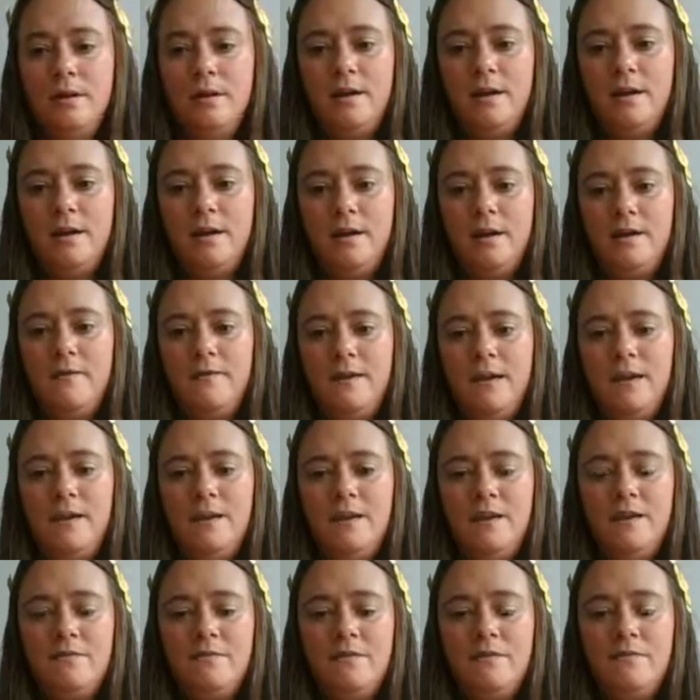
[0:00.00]
And I find
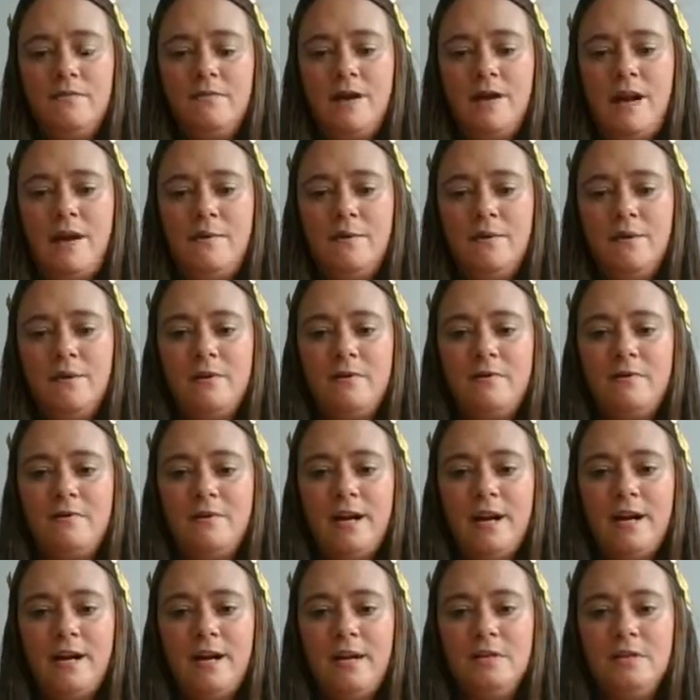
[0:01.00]
that if you wrap it
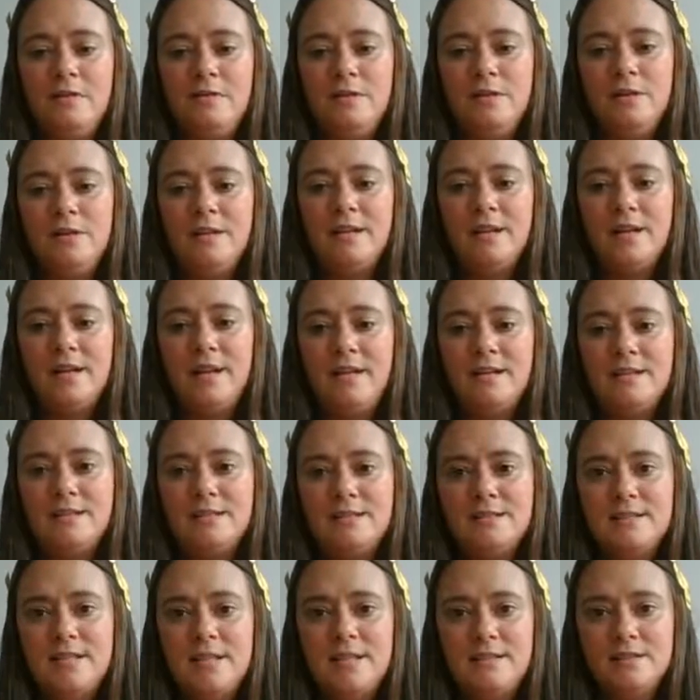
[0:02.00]
around, it kind of
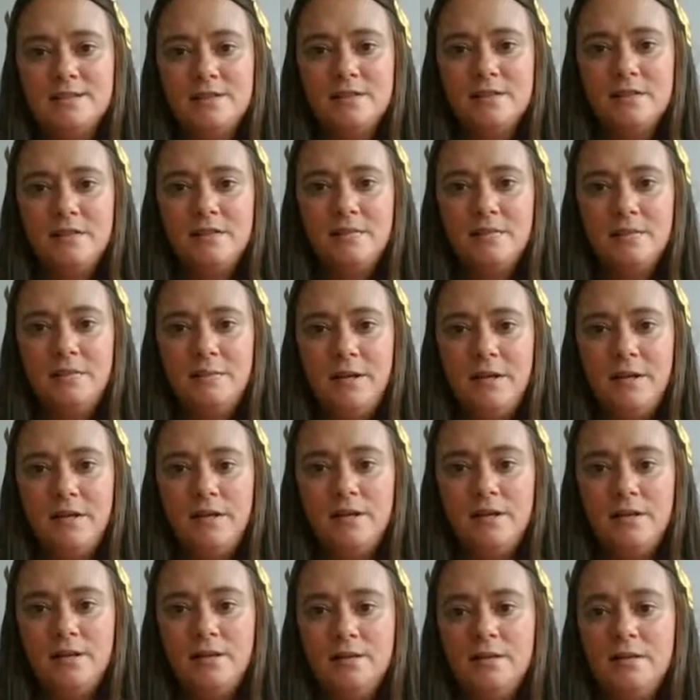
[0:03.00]
stays a little bit
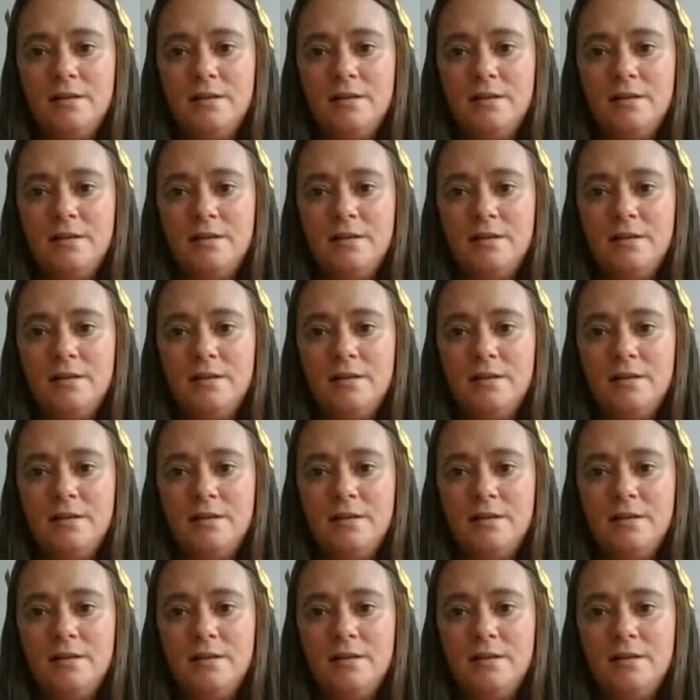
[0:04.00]
better.